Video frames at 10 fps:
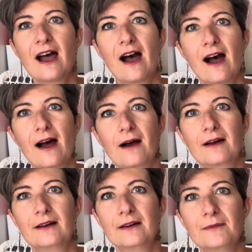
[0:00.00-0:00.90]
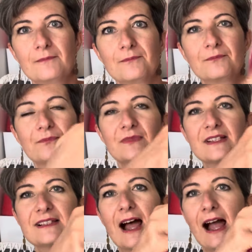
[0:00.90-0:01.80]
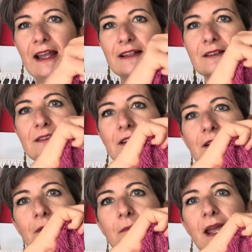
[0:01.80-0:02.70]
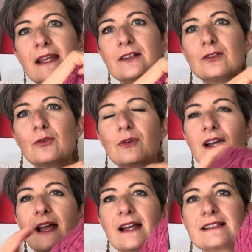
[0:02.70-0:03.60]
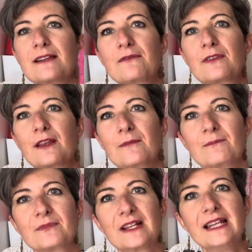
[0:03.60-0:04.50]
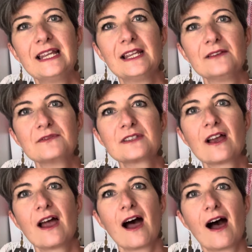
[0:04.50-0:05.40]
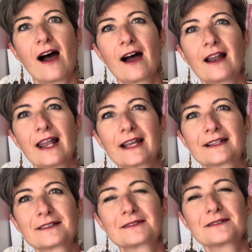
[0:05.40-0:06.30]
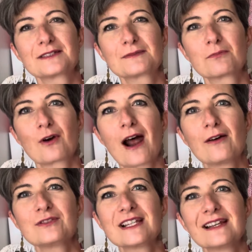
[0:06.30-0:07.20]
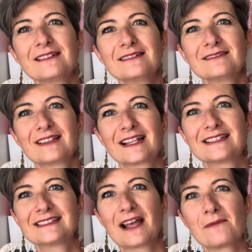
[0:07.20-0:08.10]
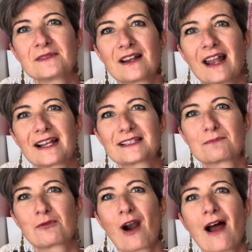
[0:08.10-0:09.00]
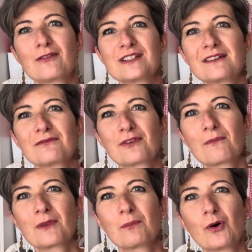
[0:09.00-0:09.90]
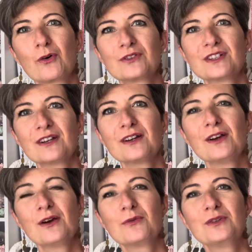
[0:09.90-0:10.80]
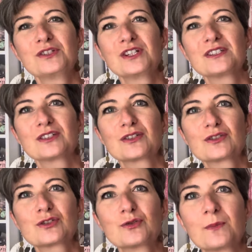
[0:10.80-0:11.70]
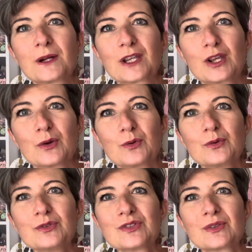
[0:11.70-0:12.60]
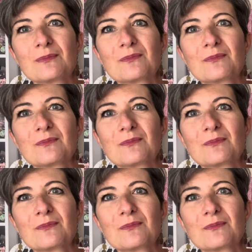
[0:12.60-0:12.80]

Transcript: are um, designed uh, make it look as if the leaves are like sprouting their stems are like sprouting from the border, which is super cute.